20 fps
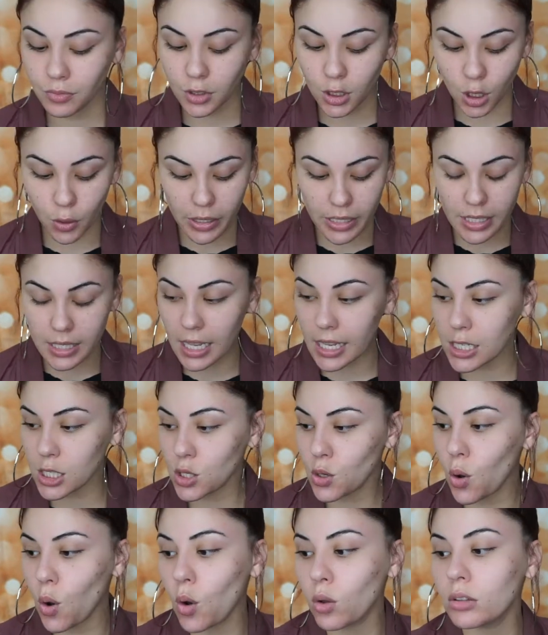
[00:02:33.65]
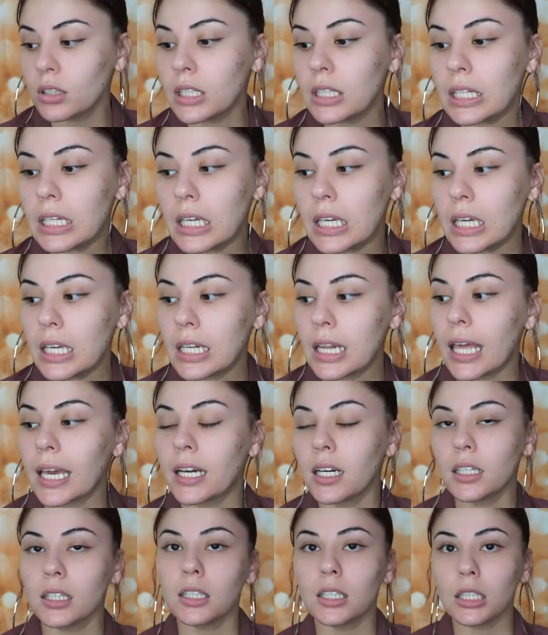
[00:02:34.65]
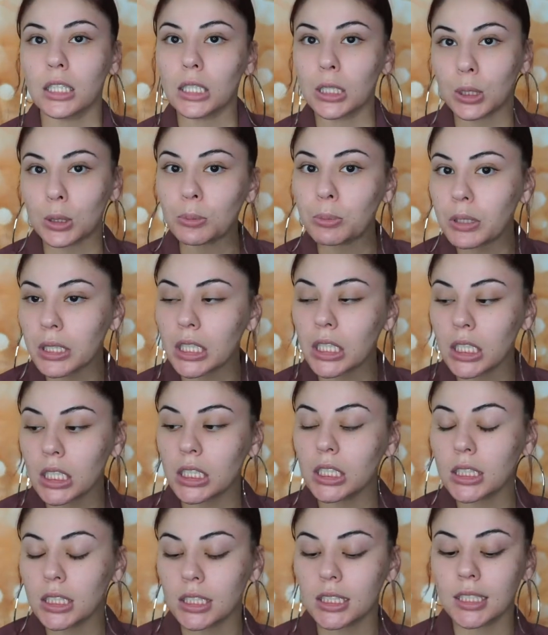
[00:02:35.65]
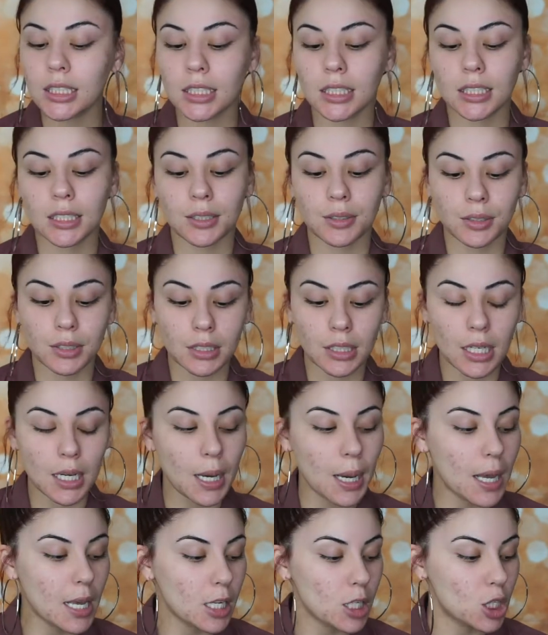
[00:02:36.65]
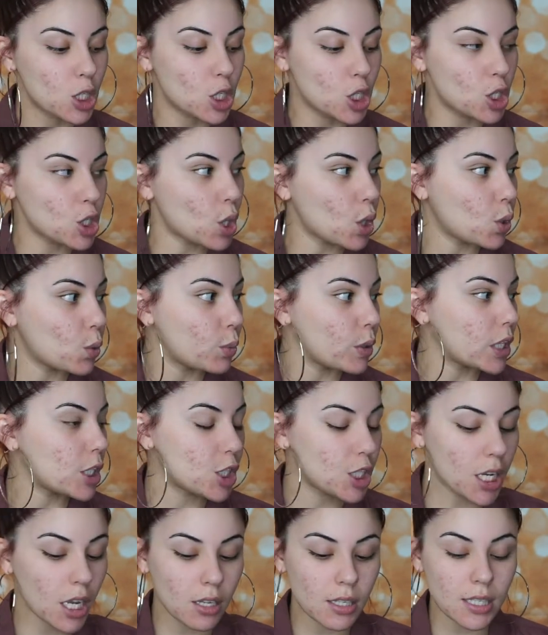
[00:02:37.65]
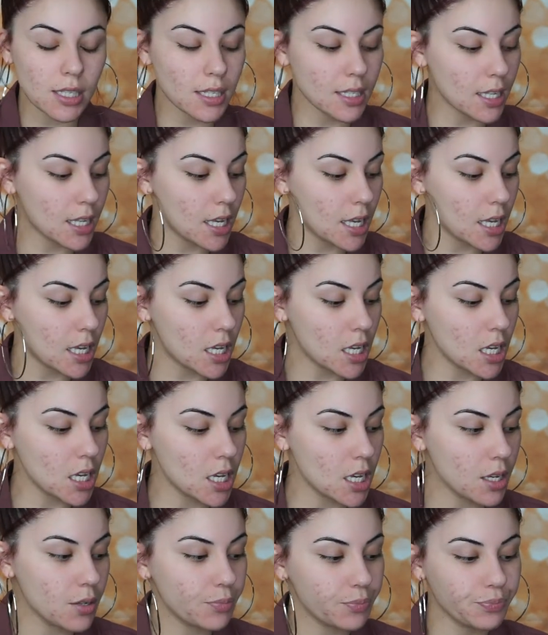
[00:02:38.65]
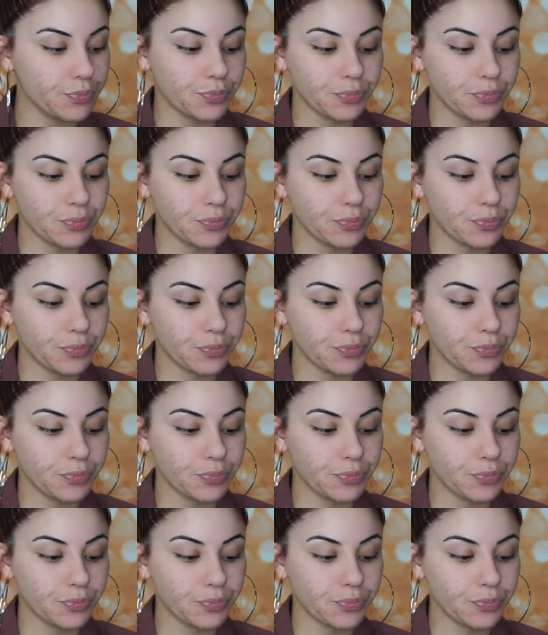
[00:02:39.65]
So it says you only need like a little bit. So we shall see.